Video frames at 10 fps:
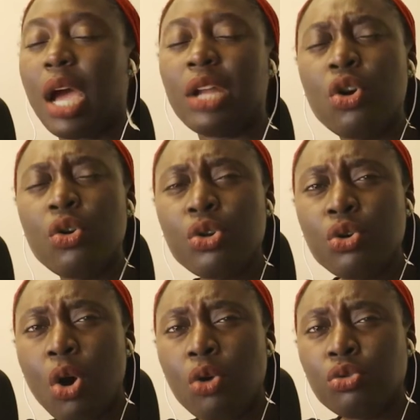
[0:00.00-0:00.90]
I know you
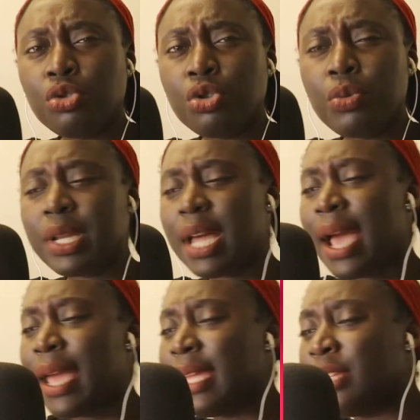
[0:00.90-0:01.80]
gonna do it.
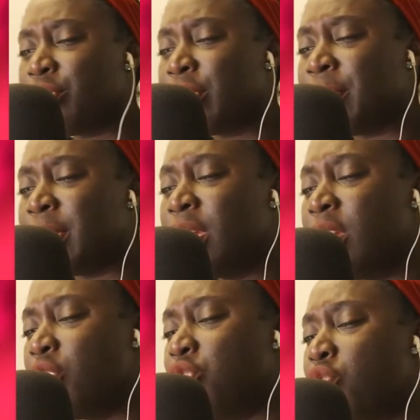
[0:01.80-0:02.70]
I ain't tripping.
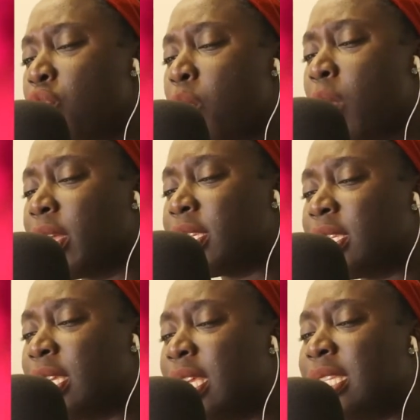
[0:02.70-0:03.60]
Do
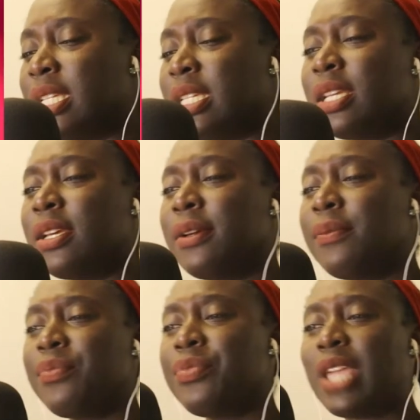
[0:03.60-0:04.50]
what? Is it
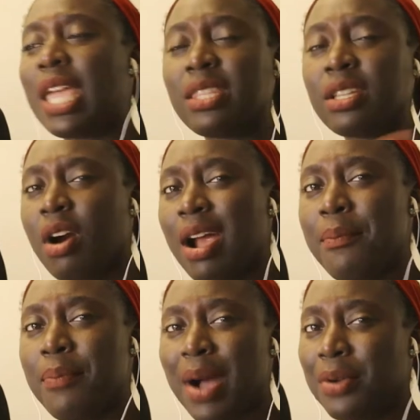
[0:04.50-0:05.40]
get the car
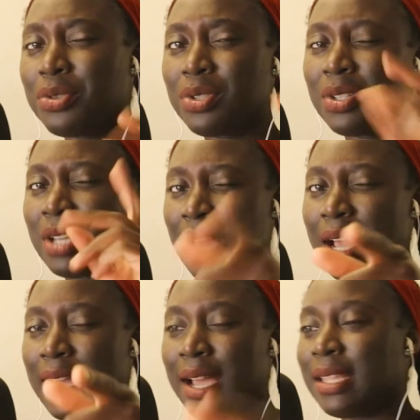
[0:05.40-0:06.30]
and bounce?
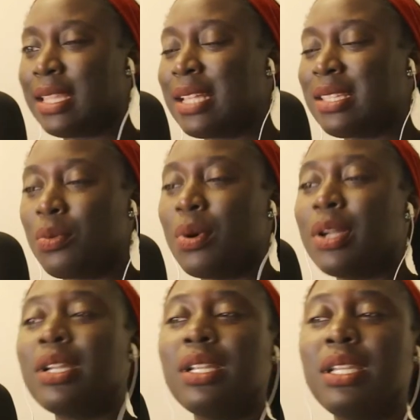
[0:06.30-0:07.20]
Ah, that's the
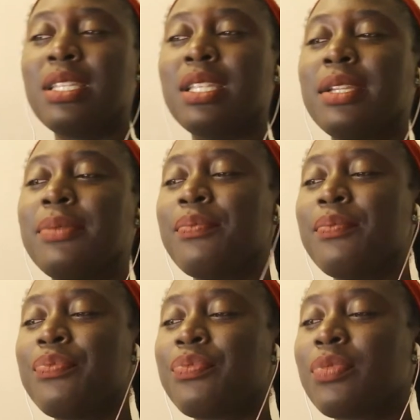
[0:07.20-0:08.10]
one. Listen,
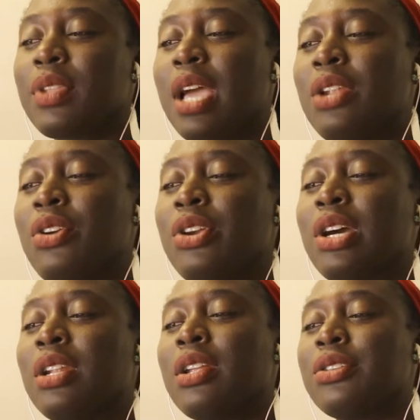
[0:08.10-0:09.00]
I know you
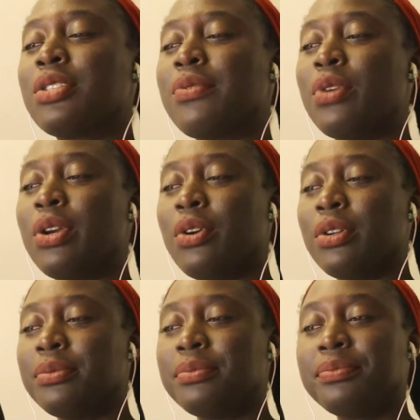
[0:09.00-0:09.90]
got a lot of stuff going
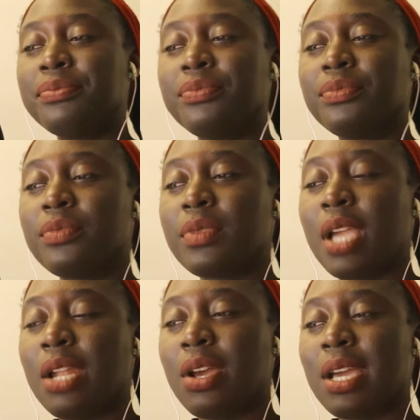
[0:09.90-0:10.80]
on.
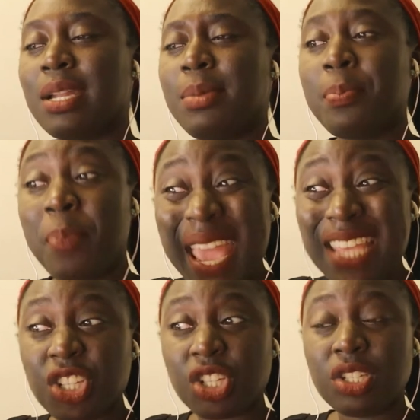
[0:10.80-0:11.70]
I know I gotta be
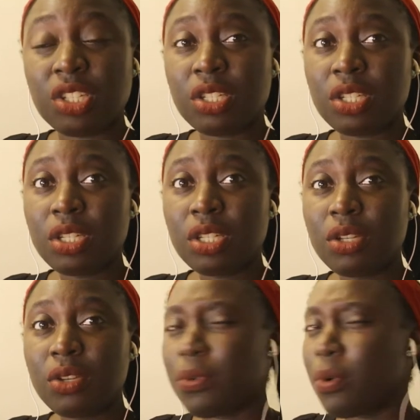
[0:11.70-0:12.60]
patient.
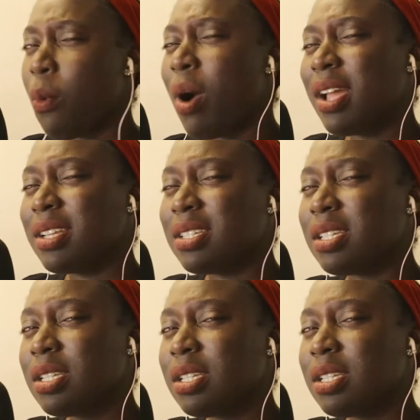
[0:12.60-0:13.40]
For what?